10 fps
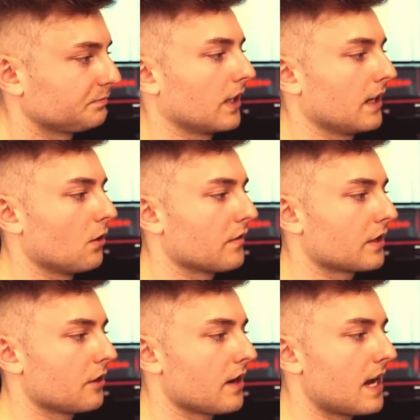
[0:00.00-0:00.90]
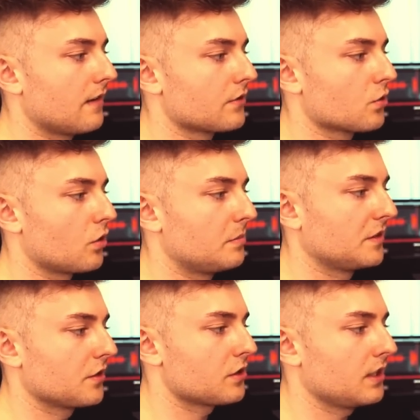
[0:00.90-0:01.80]
Okay, over here I have short
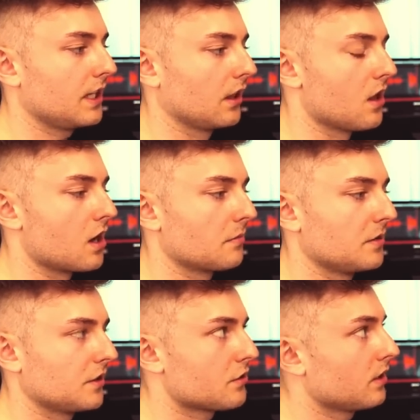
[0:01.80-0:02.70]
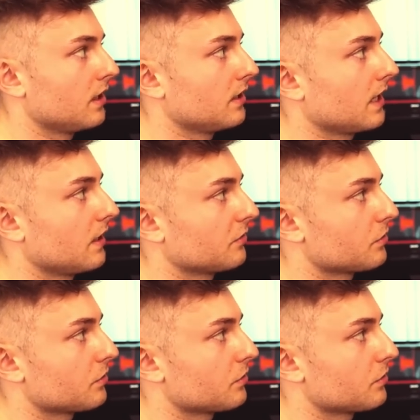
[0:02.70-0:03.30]
position and long position indicators,